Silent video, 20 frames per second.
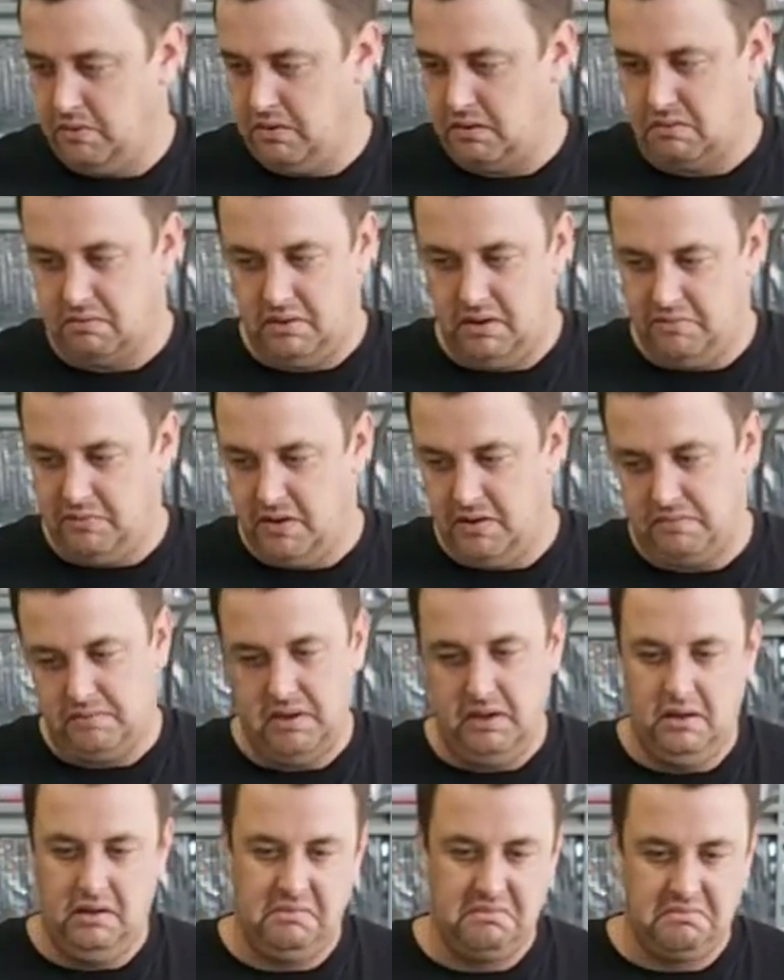
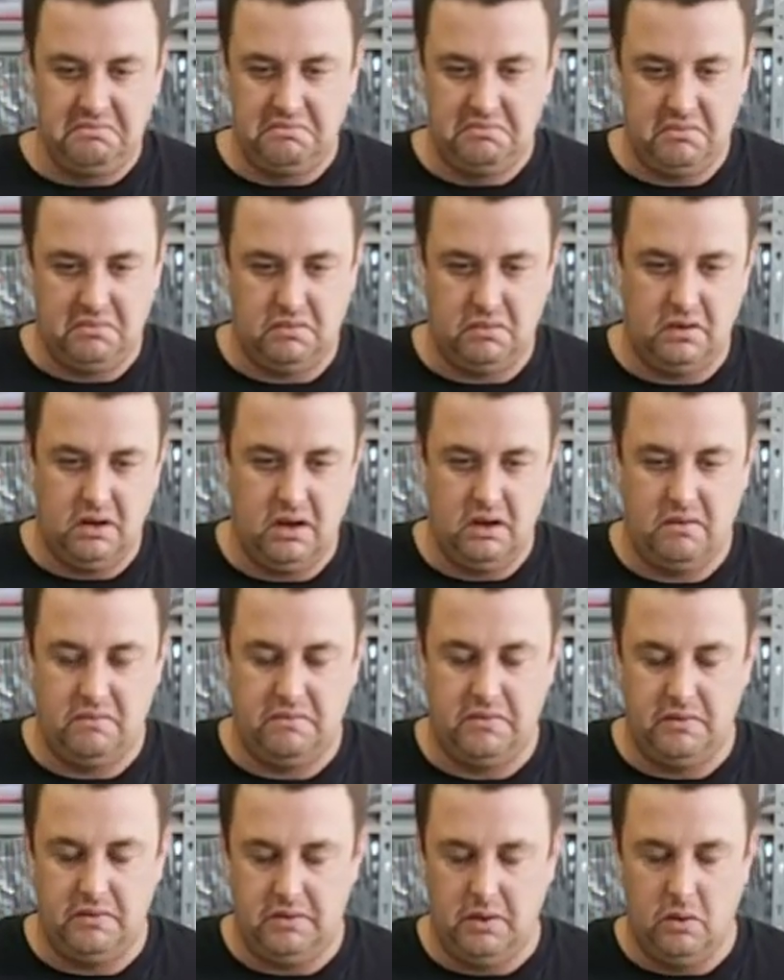
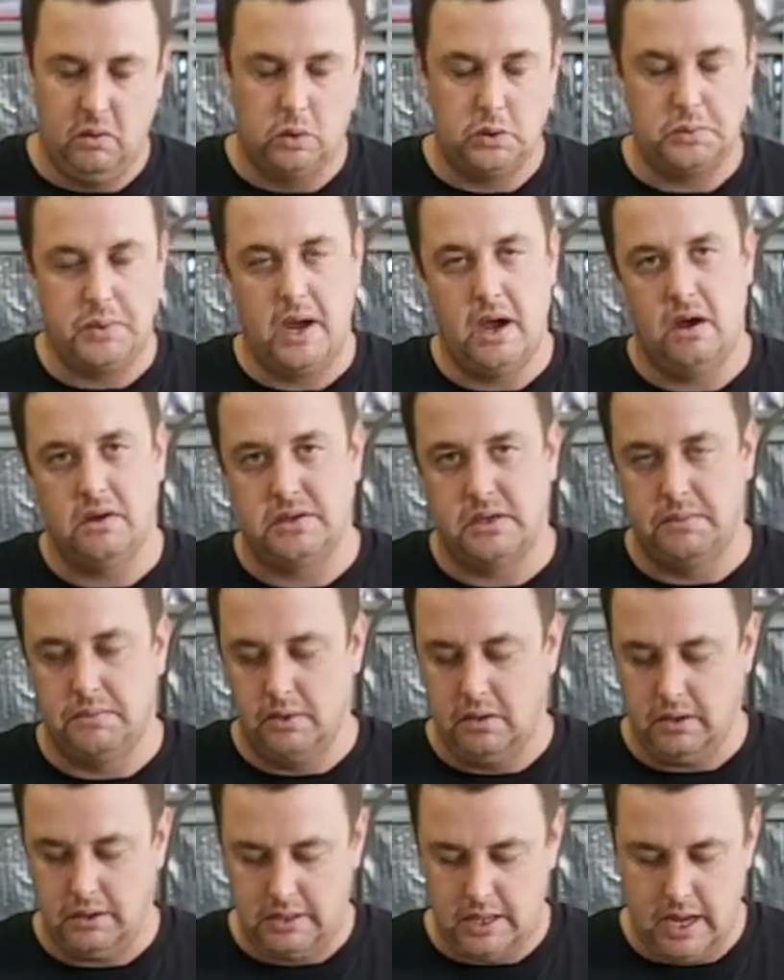350 horsepower, something
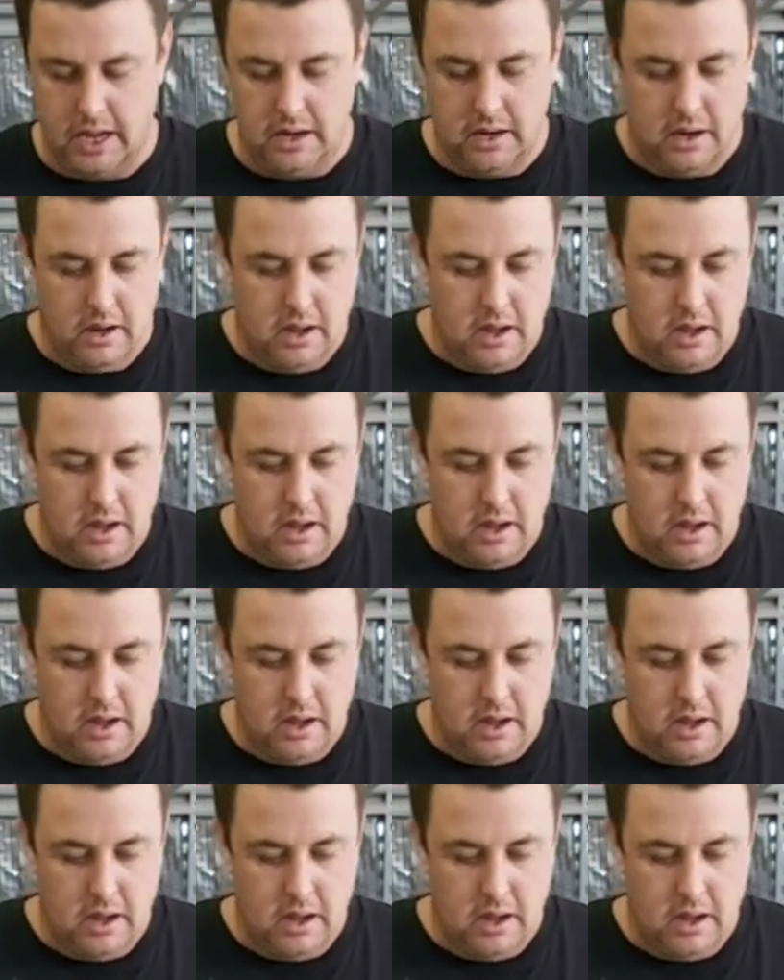like that.